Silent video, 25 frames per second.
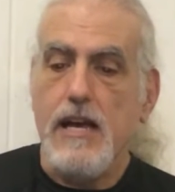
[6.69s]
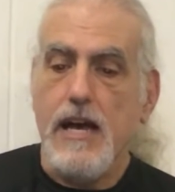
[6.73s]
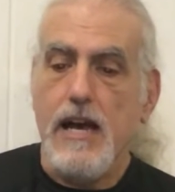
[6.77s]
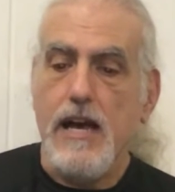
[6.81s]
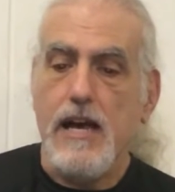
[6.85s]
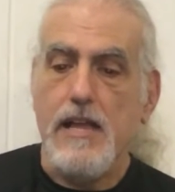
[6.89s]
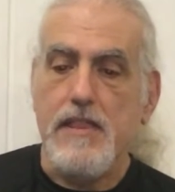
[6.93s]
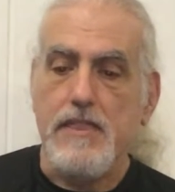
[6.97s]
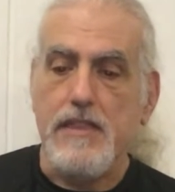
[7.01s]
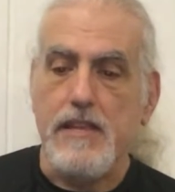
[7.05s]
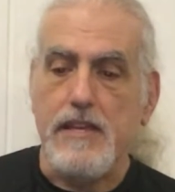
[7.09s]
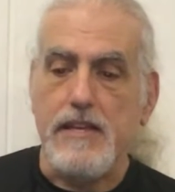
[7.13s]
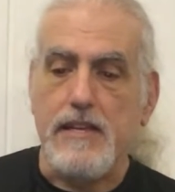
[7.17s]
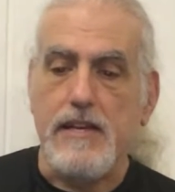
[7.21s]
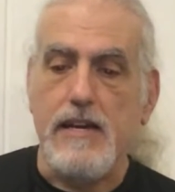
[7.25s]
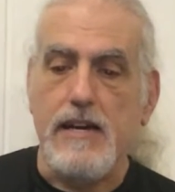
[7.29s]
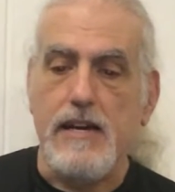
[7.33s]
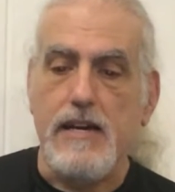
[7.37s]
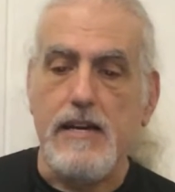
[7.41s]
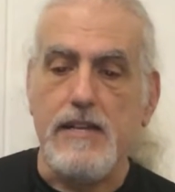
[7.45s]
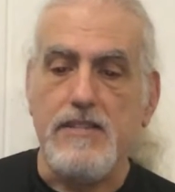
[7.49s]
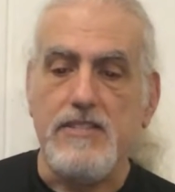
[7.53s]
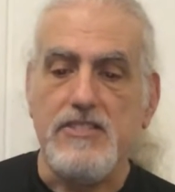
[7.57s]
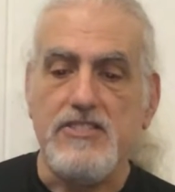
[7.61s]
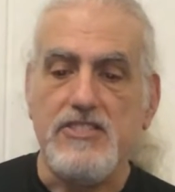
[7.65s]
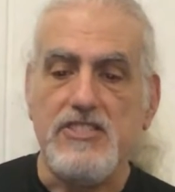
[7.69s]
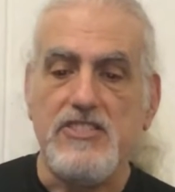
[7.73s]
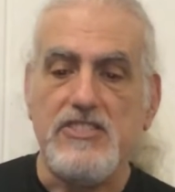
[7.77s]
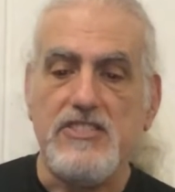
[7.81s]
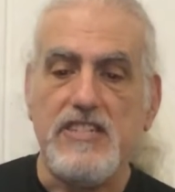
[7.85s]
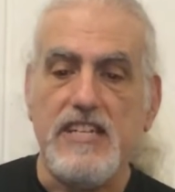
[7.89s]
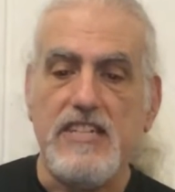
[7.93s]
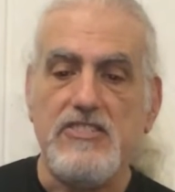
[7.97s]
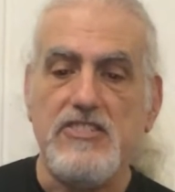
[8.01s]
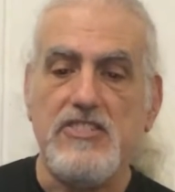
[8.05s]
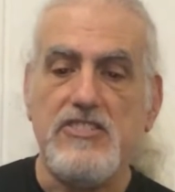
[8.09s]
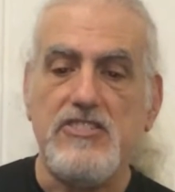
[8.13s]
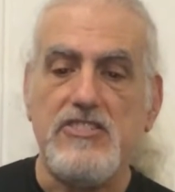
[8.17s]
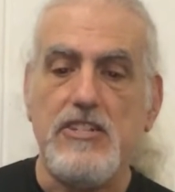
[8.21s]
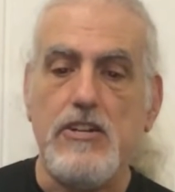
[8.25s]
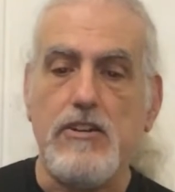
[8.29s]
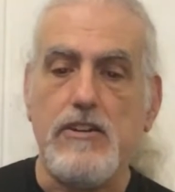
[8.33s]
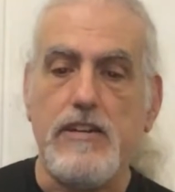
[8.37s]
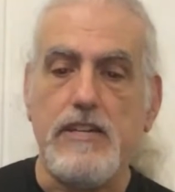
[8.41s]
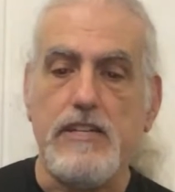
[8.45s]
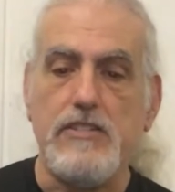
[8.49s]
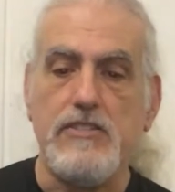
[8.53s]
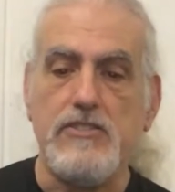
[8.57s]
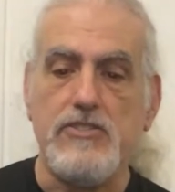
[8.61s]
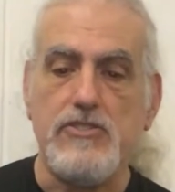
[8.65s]
I think this is
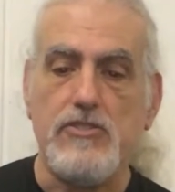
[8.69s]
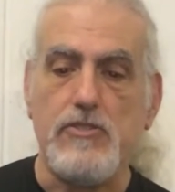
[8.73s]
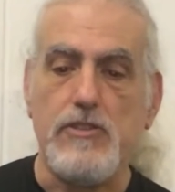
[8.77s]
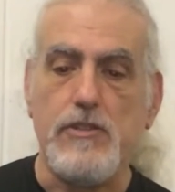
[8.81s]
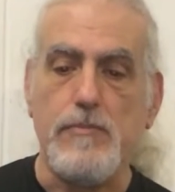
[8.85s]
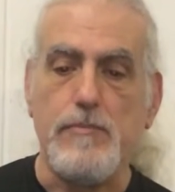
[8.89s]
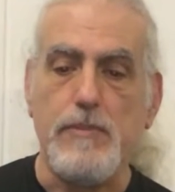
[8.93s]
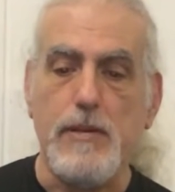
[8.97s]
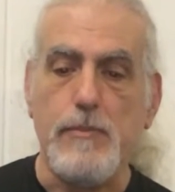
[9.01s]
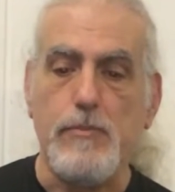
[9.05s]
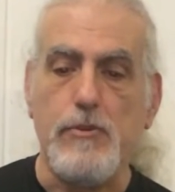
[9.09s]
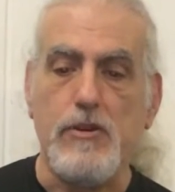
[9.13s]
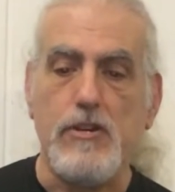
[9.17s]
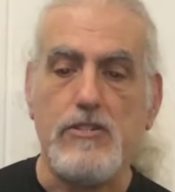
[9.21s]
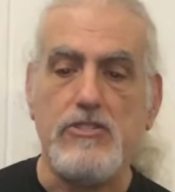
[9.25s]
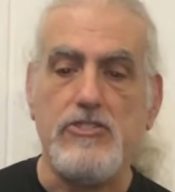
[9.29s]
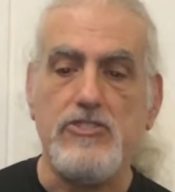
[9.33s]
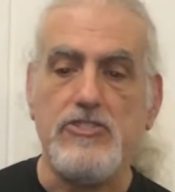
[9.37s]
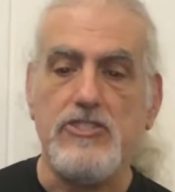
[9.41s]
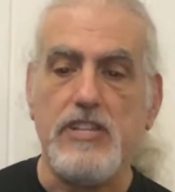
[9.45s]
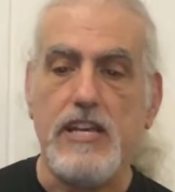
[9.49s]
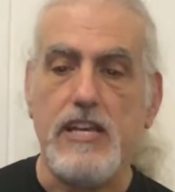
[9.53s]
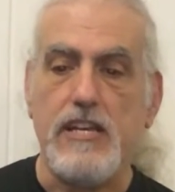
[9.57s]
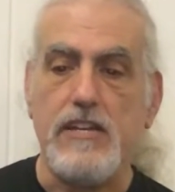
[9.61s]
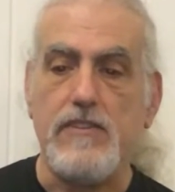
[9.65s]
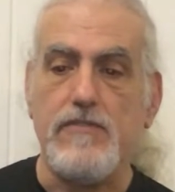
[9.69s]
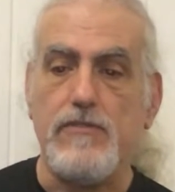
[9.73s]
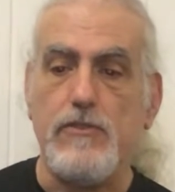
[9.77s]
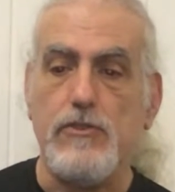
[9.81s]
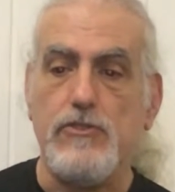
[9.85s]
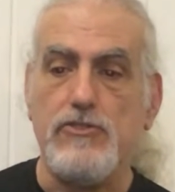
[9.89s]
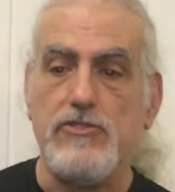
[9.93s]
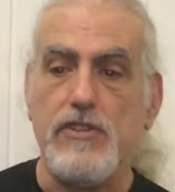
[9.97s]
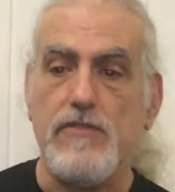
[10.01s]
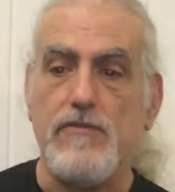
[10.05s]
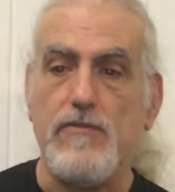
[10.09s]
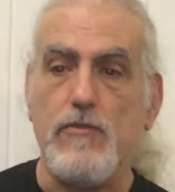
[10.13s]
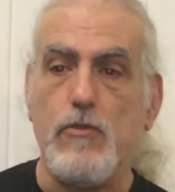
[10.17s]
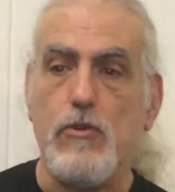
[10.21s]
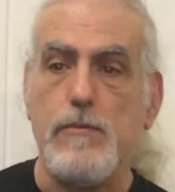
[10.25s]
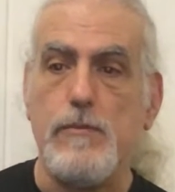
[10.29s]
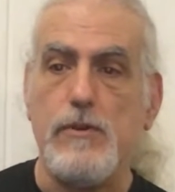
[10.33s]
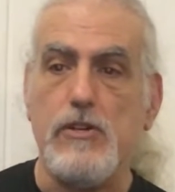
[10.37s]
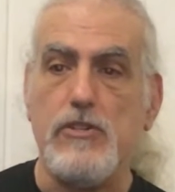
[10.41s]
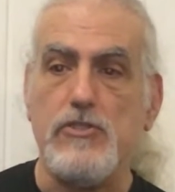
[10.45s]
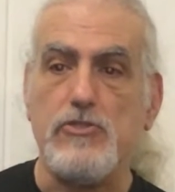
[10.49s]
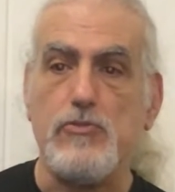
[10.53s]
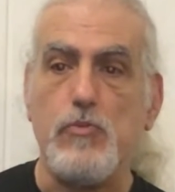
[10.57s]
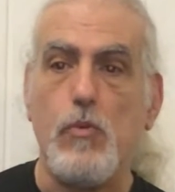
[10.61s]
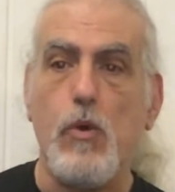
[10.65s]
necessary so that people understand, first and
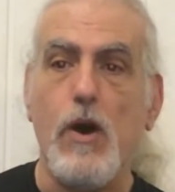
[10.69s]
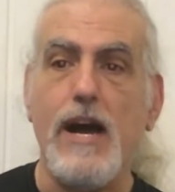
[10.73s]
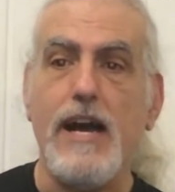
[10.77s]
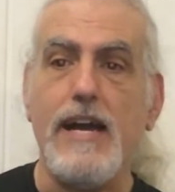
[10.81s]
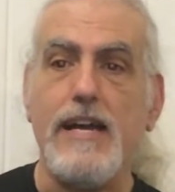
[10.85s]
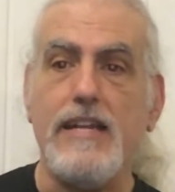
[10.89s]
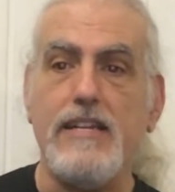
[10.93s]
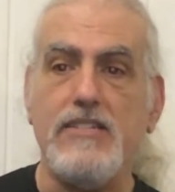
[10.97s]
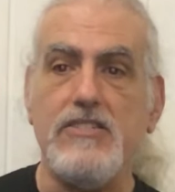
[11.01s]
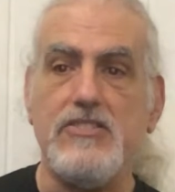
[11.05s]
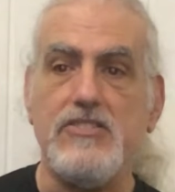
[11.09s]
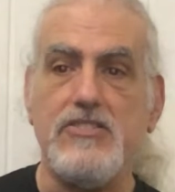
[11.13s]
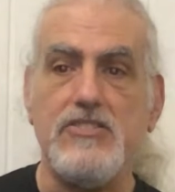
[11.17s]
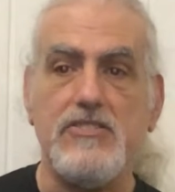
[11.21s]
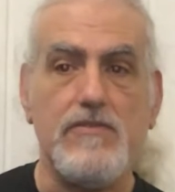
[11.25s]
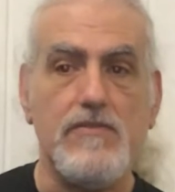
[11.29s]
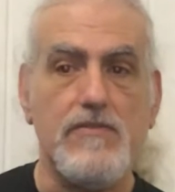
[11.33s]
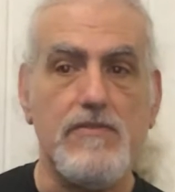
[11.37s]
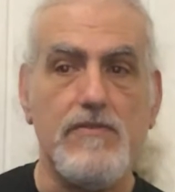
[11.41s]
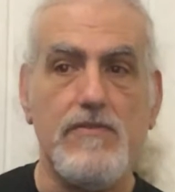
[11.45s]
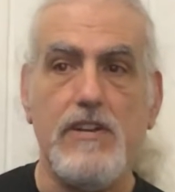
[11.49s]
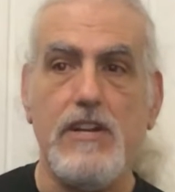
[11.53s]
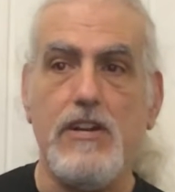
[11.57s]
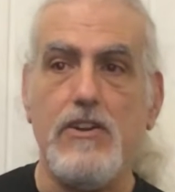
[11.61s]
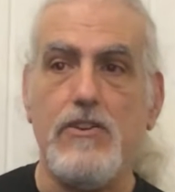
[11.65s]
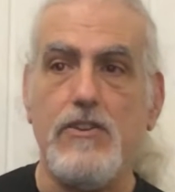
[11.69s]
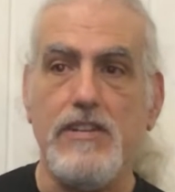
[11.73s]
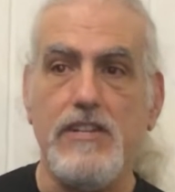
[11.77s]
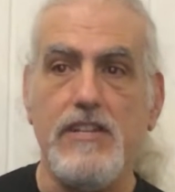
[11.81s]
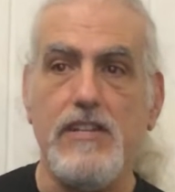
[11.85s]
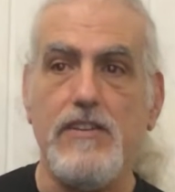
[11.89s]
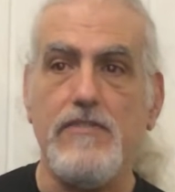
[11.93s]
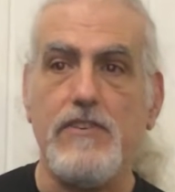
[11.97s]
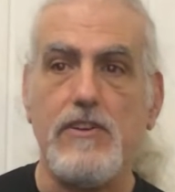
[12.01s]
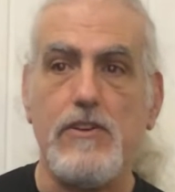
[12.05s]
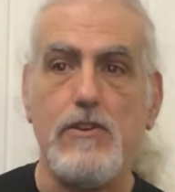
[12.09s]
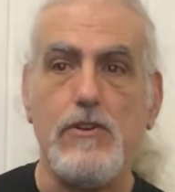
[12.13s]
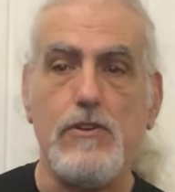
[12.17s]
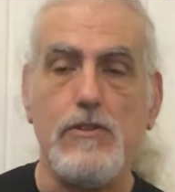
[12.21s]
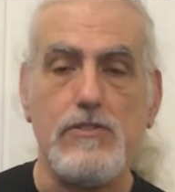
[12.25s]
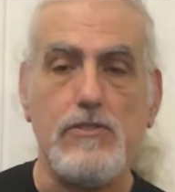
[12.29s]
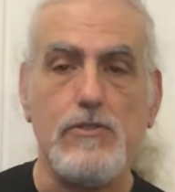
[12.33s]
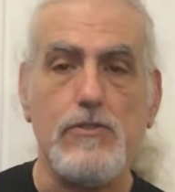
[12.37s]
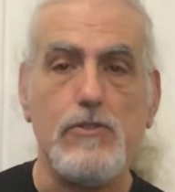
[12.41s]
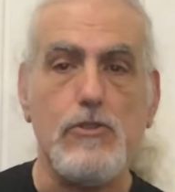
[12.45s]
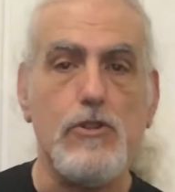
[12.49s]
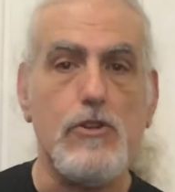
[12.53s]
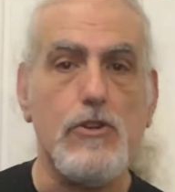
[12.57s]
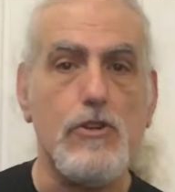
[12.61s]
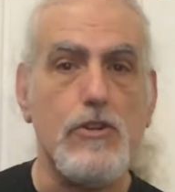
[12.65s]
foremost, why it is very difficult to
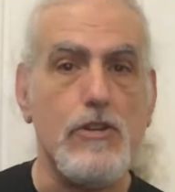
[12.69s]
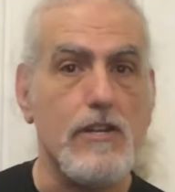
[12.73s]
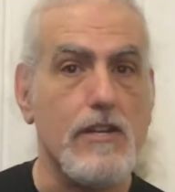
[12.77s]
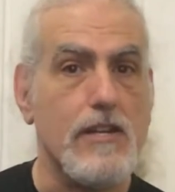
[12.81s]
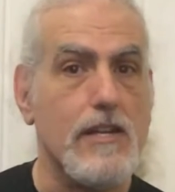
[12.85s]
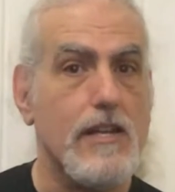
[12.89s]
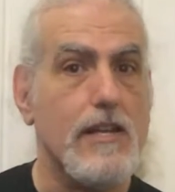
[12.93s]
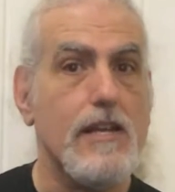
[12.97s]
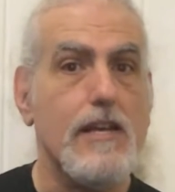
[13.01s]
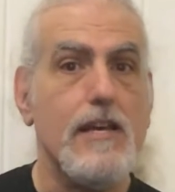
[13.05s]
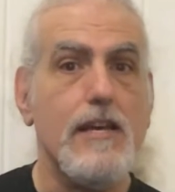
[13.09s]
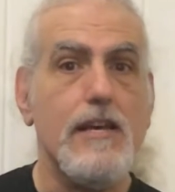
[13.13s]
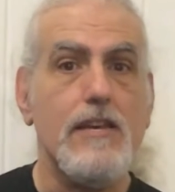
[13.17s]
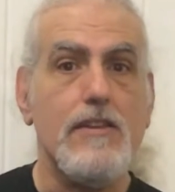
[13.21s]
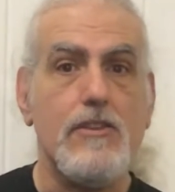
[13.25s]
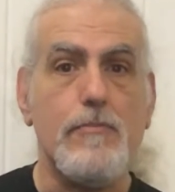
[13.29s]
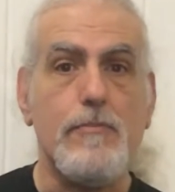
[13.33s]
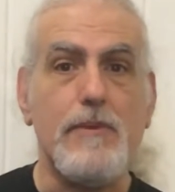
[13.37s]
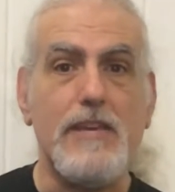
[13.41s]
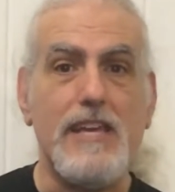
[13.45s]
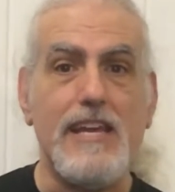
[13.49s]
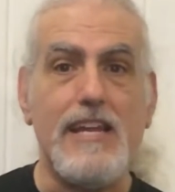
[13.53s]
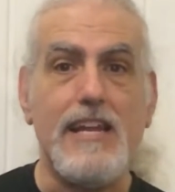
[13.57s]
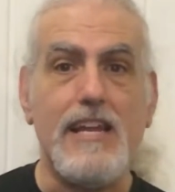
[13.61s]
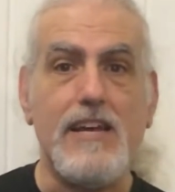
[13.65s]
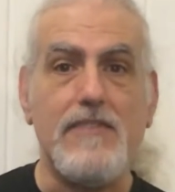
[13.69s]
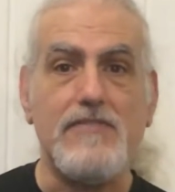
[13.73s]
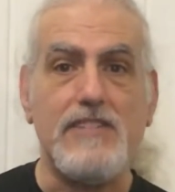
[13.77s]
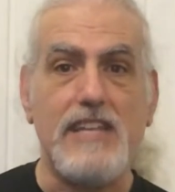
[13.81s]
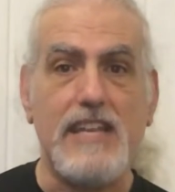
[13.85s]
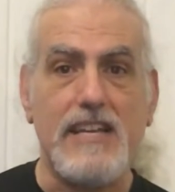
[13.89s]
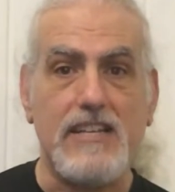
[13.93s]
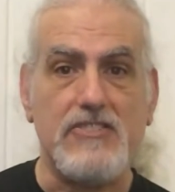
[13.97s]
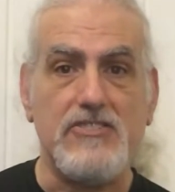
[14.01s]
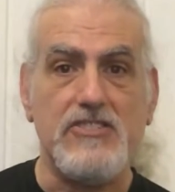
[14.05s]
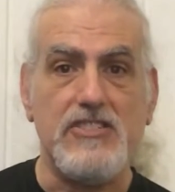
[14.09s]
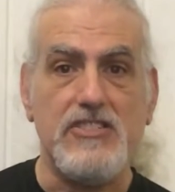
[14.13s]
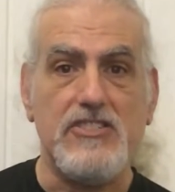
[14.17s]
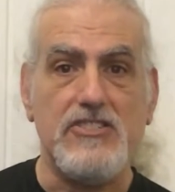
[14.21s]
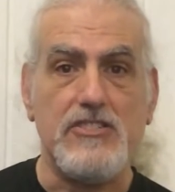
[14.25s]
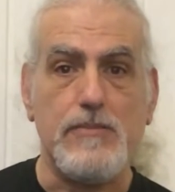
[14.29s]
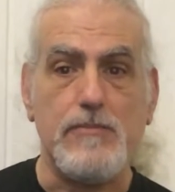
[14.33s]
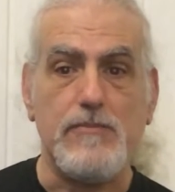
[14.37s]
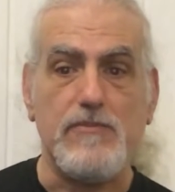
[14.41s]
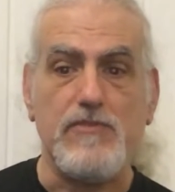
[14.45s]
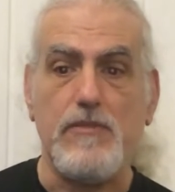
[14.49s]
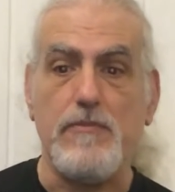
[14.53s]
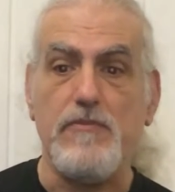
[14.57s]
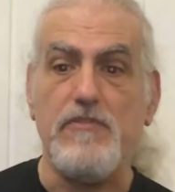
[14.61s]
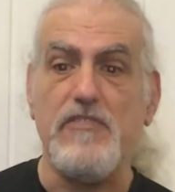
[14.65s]
learn the PNF Tech
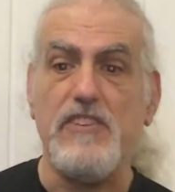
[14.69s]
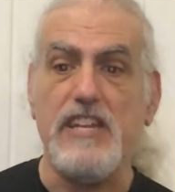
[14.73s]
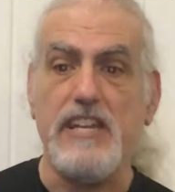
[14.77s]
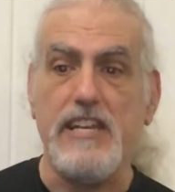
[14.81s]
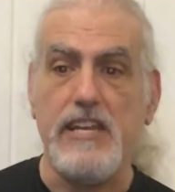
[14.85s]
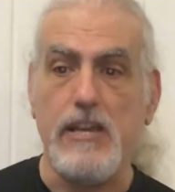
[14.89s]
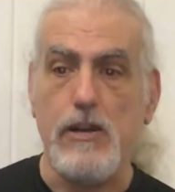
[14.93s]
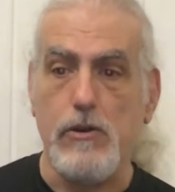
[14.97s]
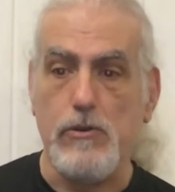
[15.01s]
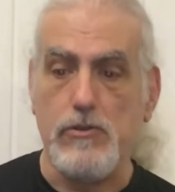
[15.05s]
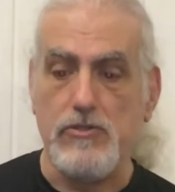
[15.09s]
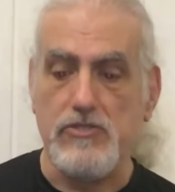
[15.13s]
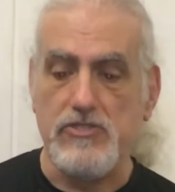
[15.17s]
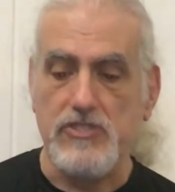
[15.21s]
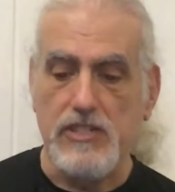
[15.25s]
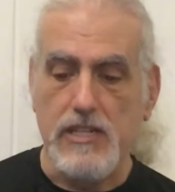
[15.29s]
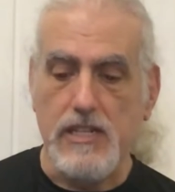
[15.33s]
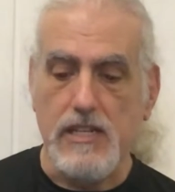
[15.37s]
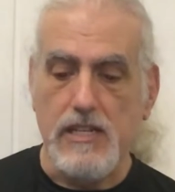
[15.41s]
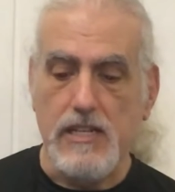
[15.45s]
system from videos.